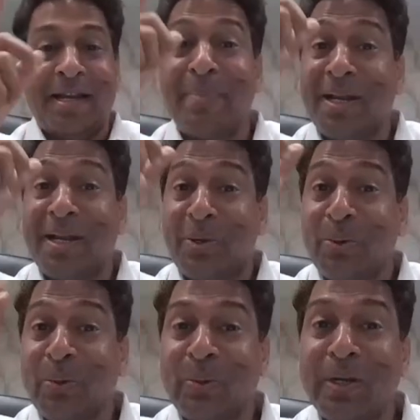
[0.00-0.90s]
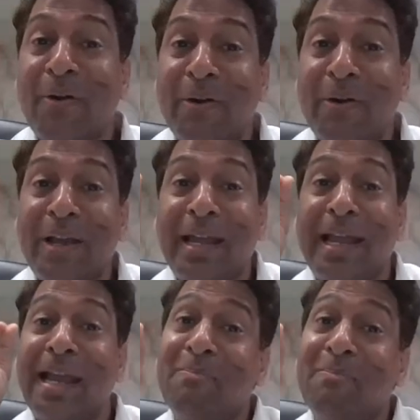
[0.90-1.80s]
Coming to now
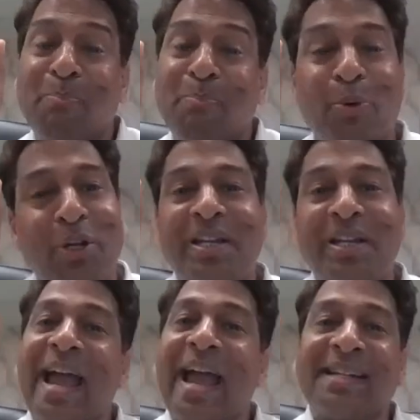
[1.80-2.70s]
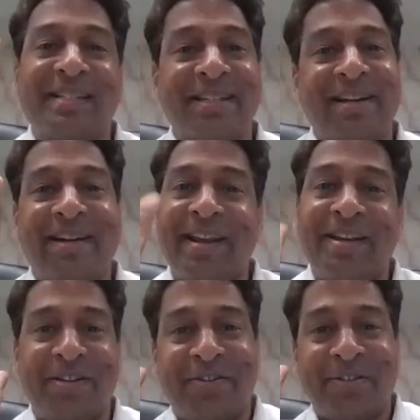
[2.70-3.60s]
input tax credit.